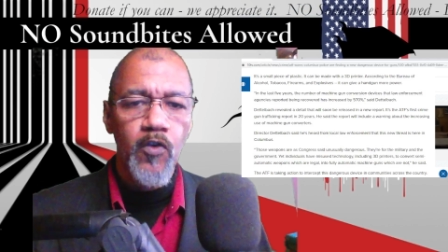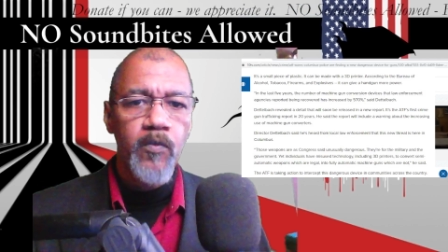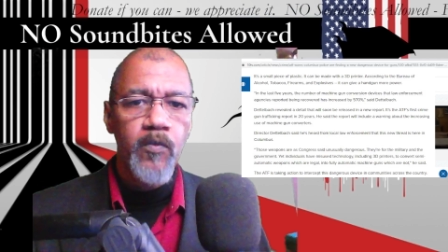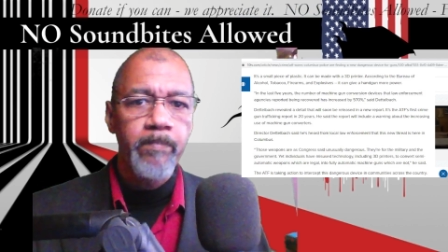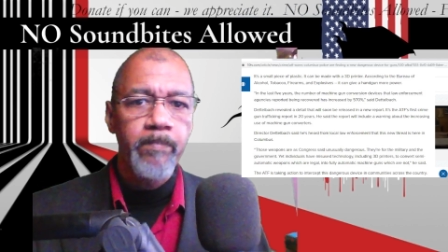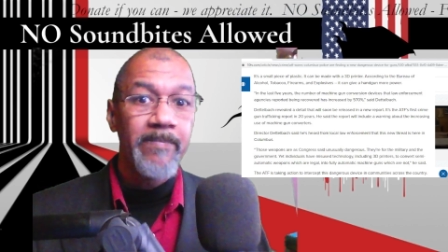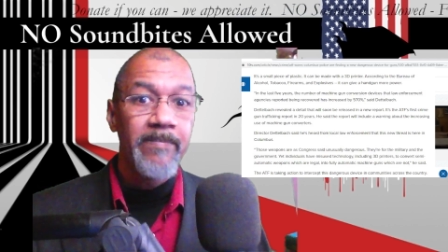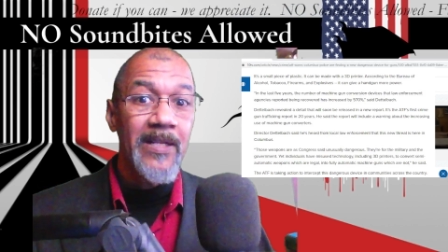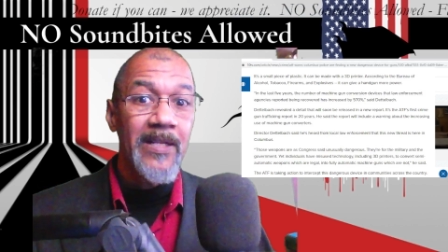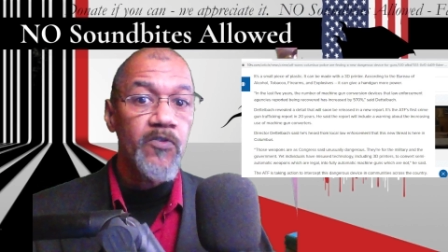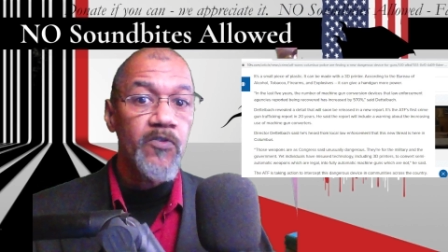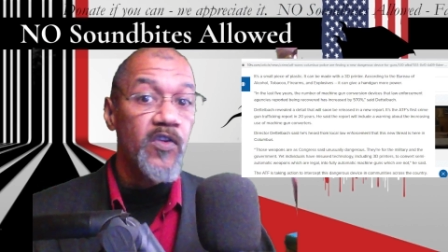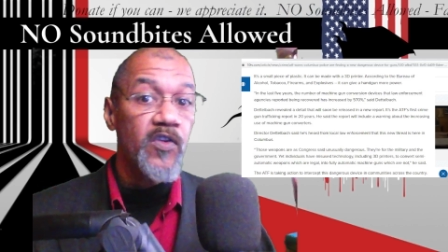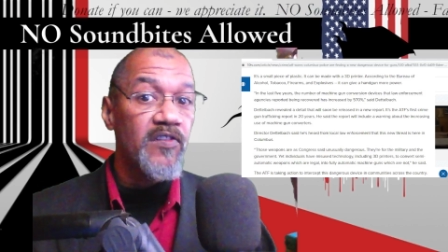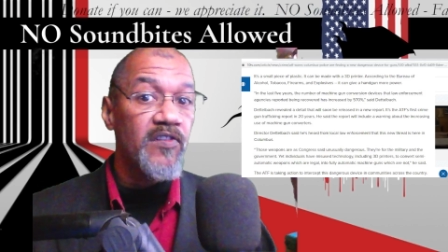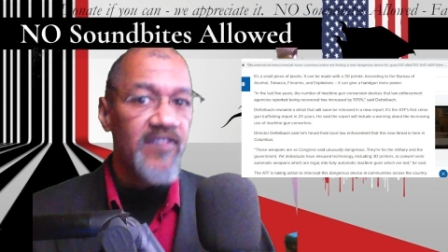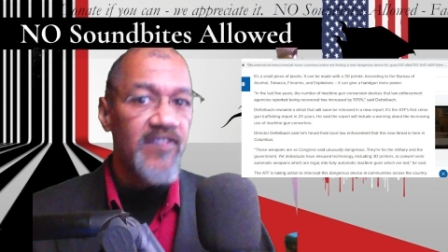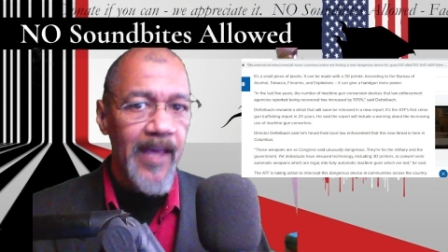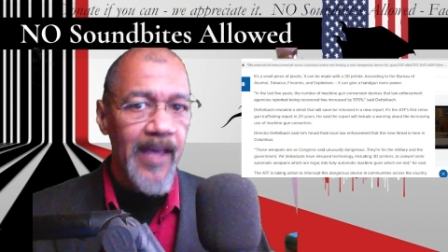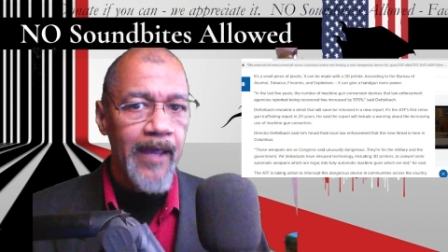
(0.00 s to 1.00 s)
but it's the
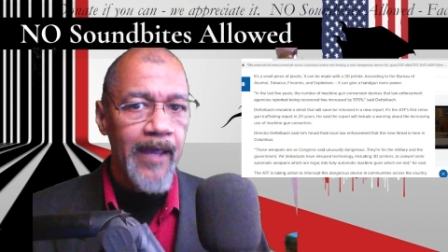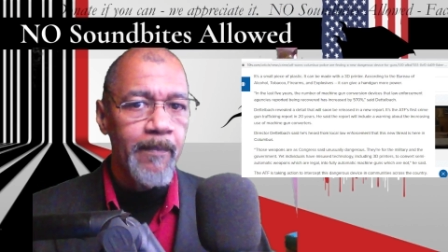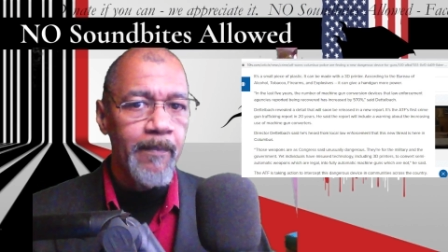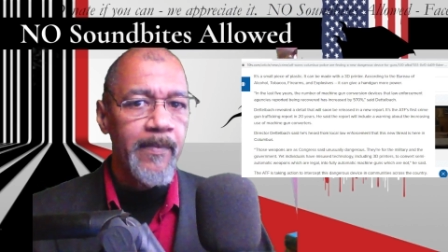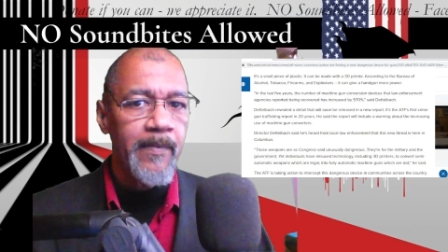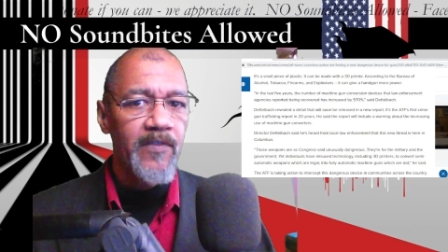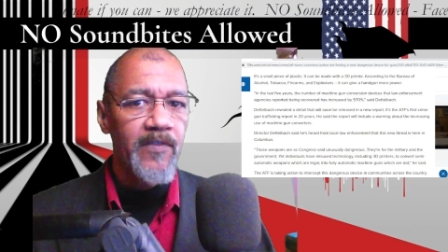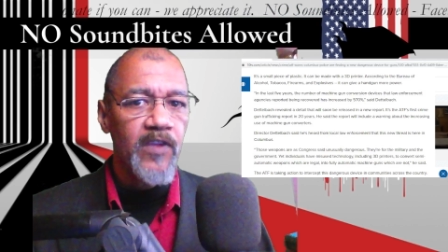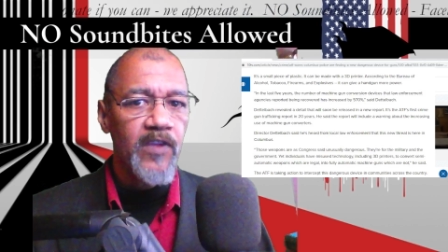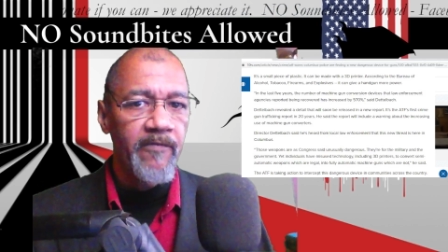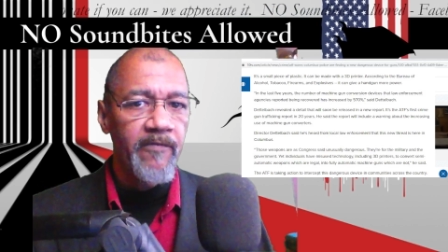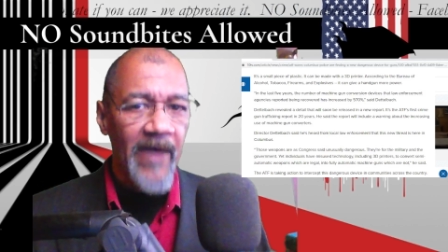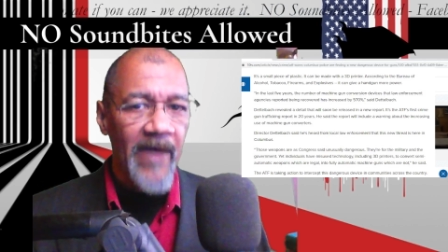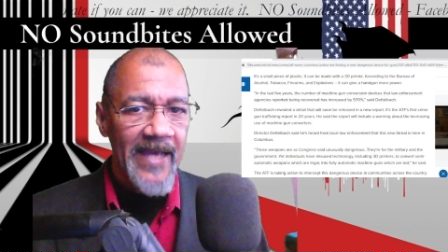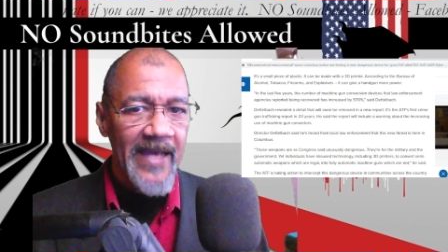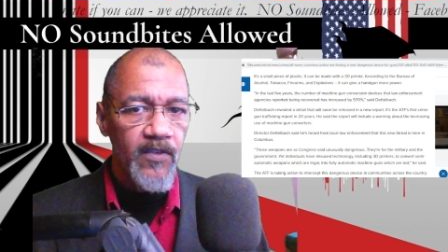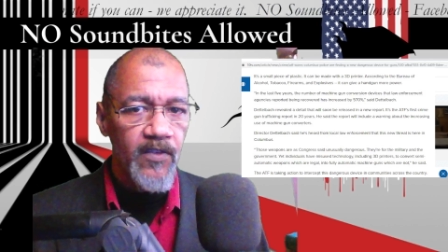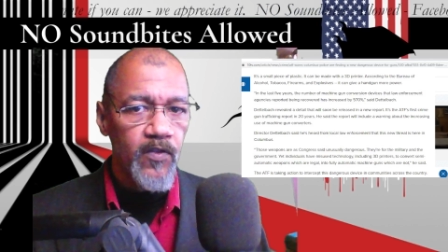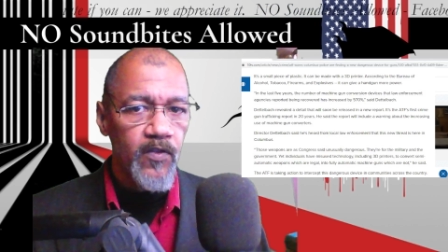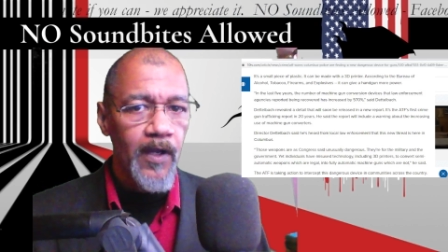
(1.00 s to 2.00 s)
same
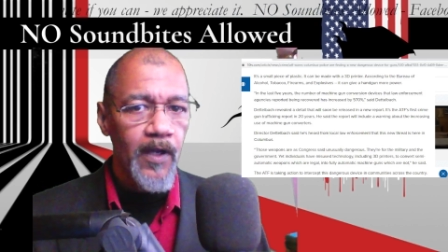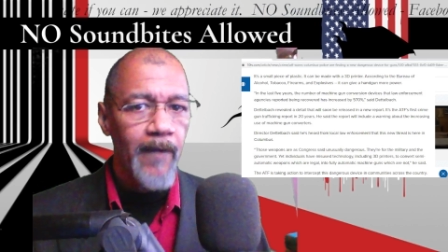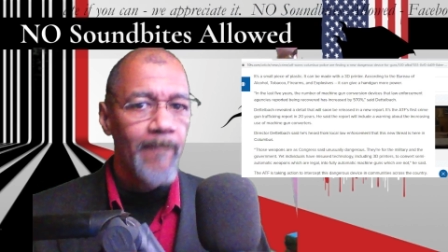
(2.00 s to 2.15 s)
device.